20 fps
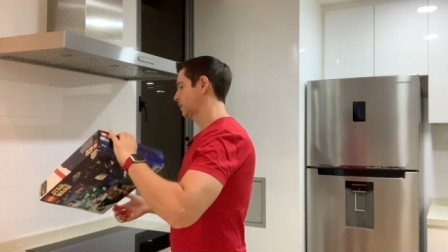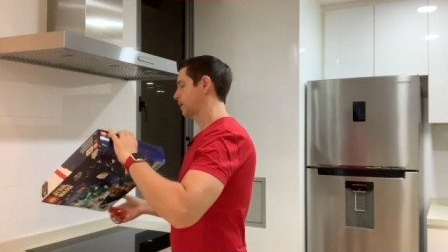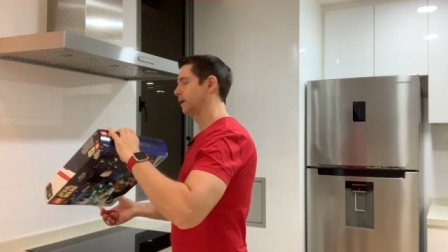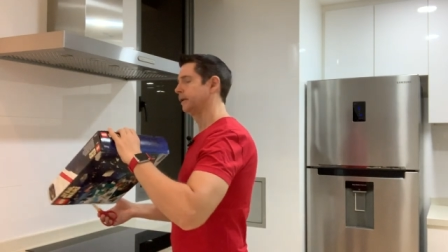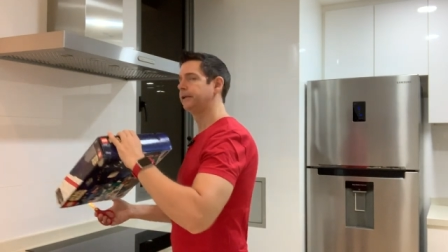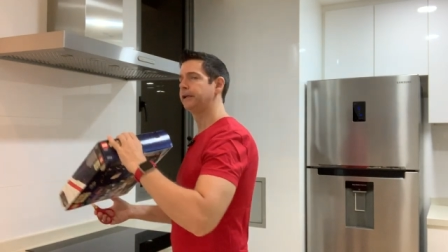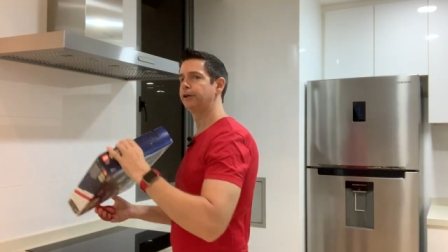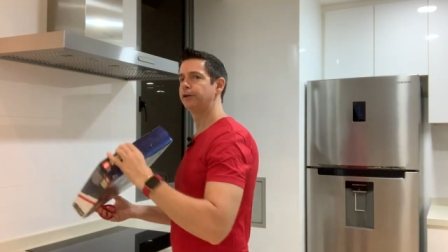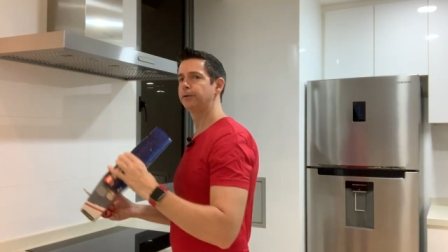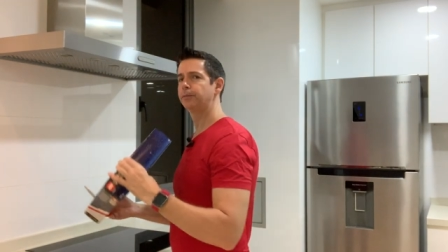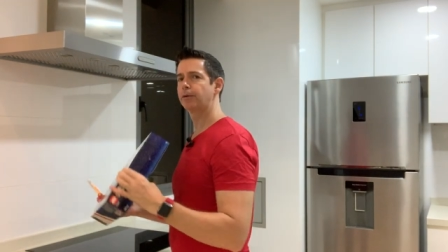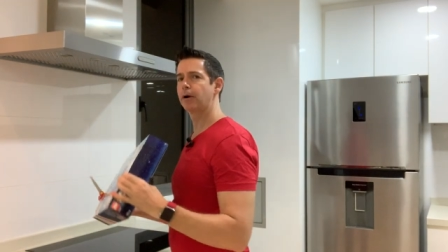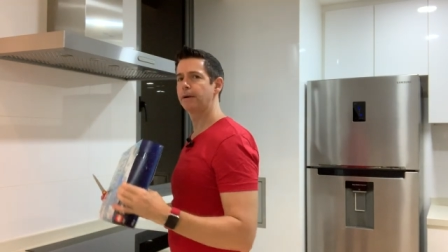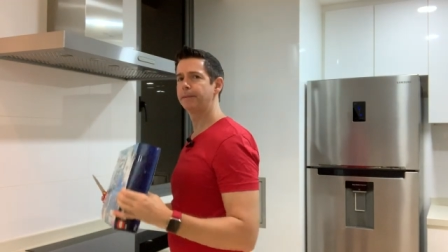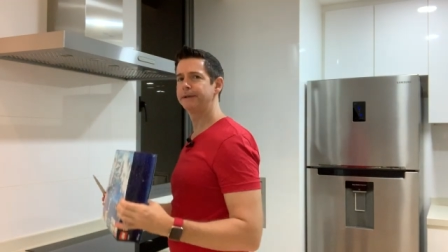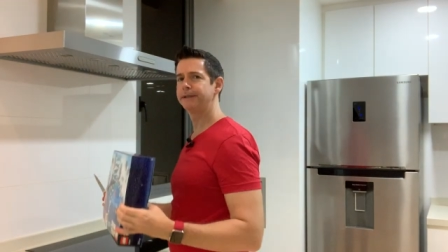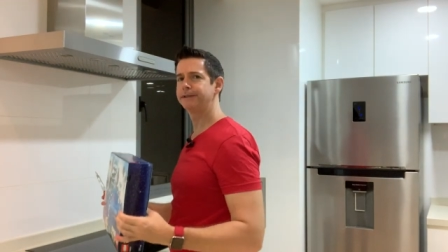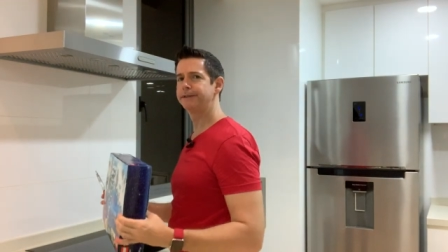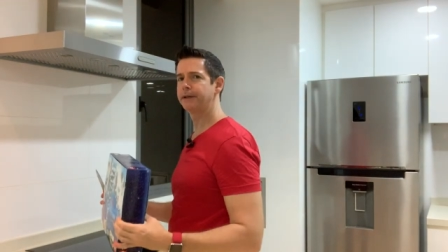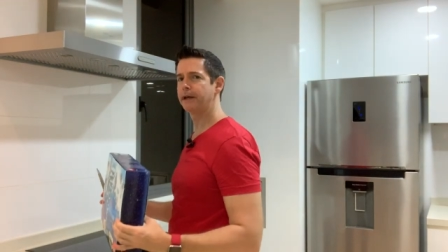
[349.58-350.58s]
Now you're
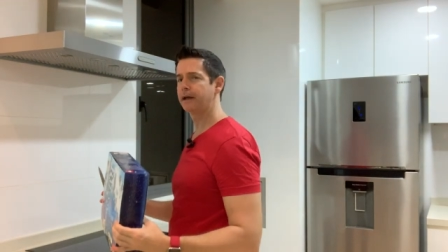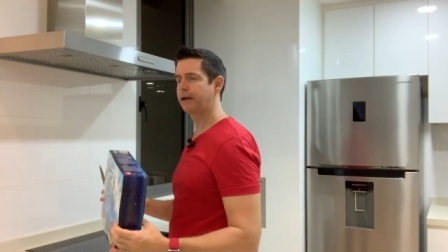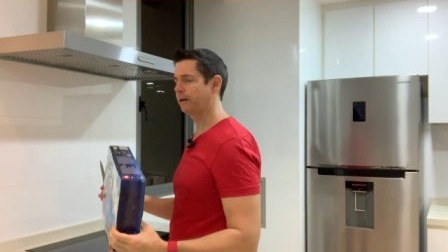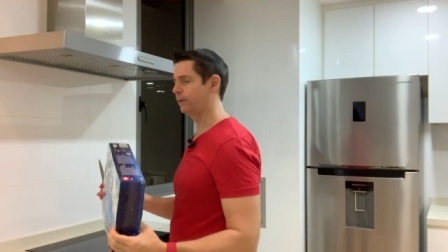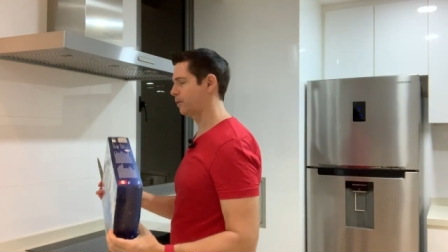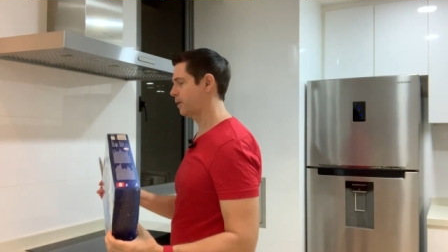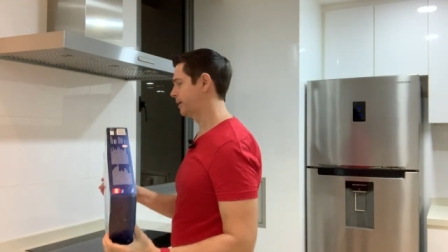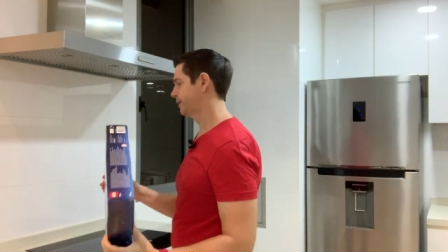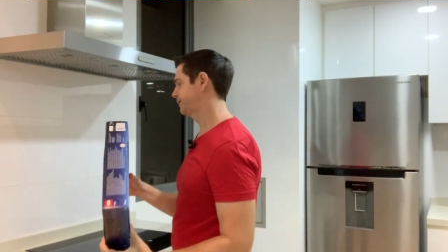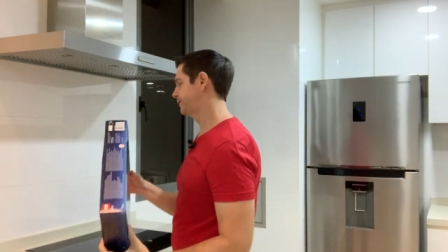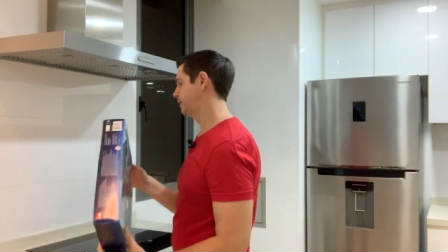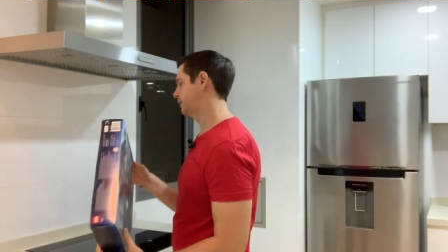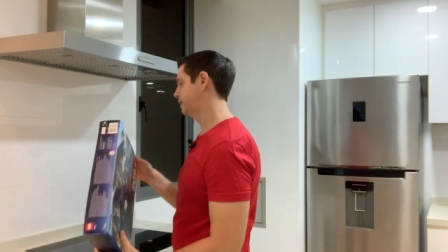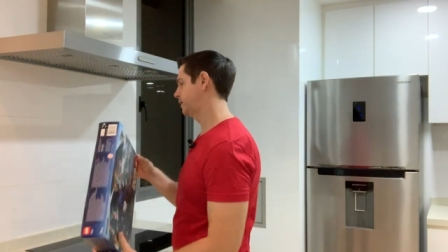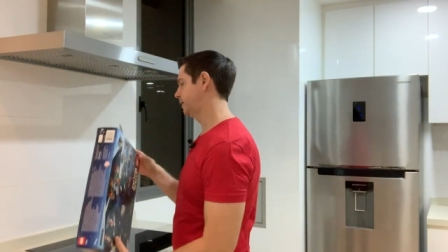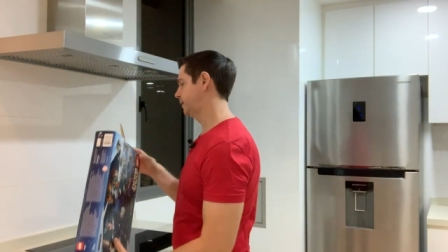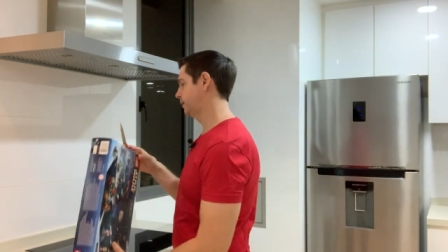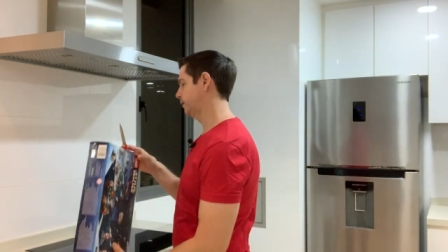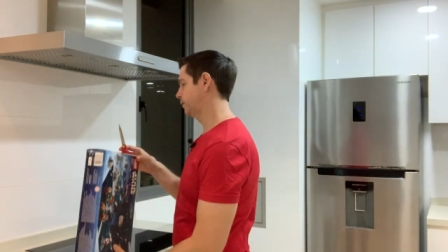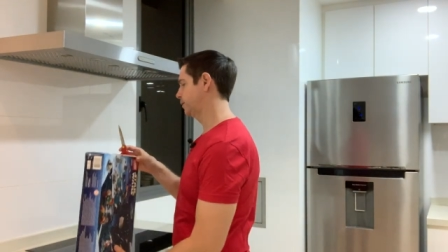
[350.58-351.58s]
probably saying, why is he
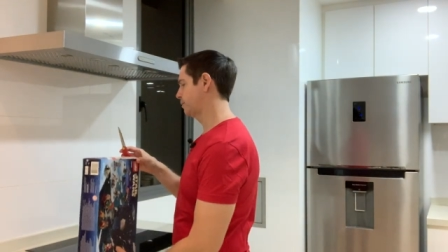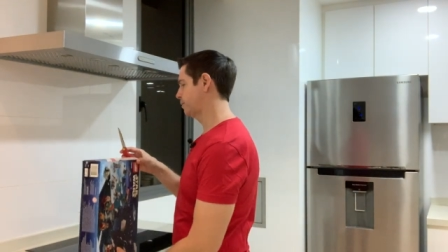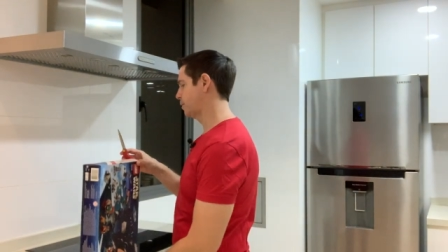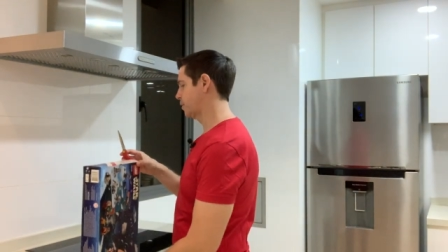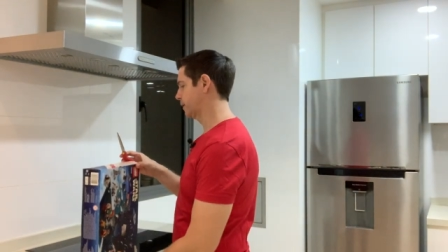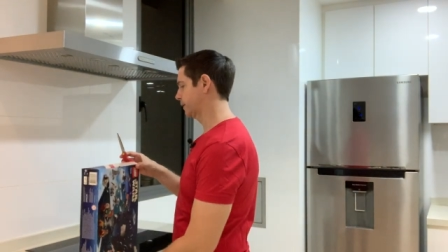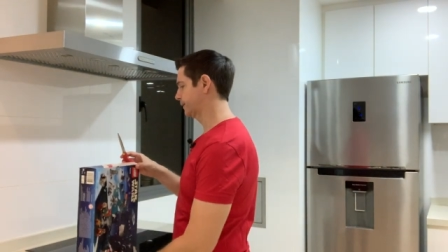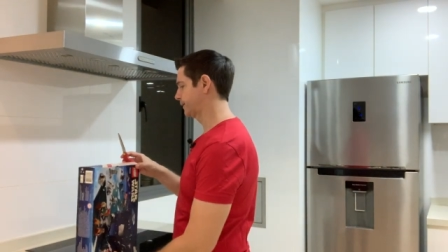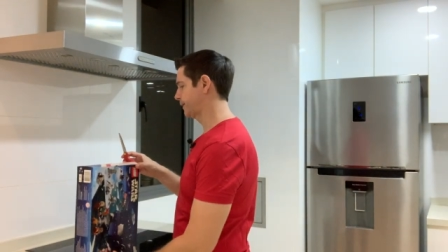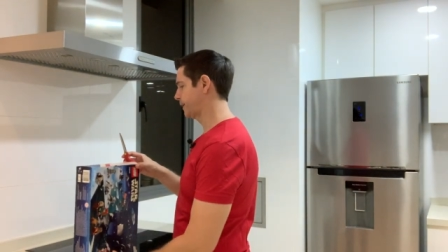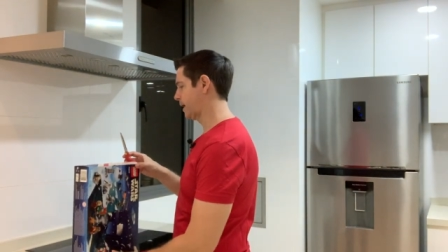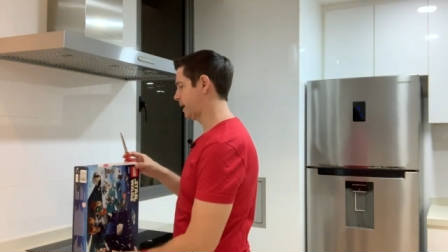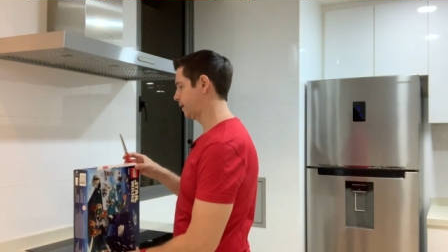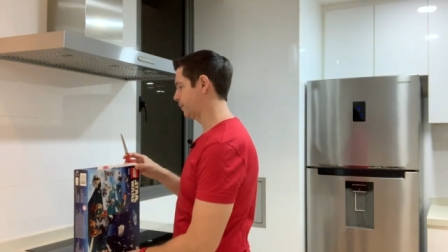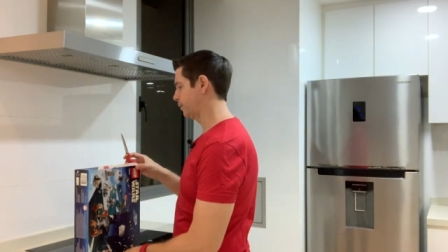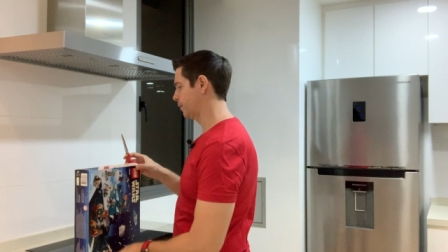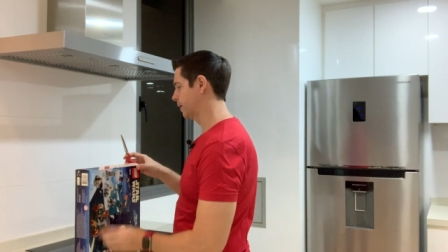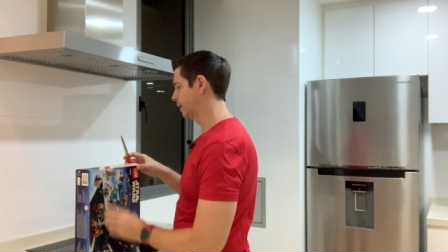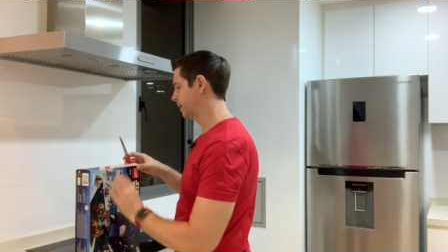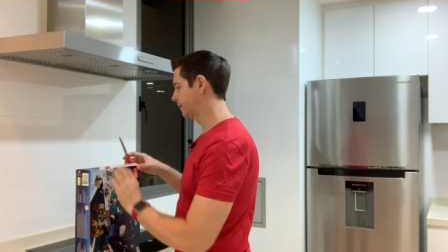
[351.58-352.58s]
cutting the box that
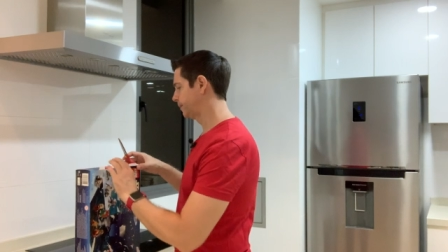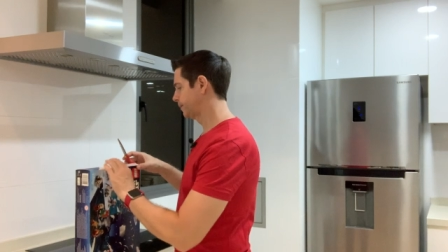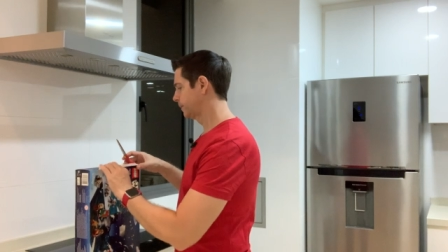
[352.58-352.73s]
way?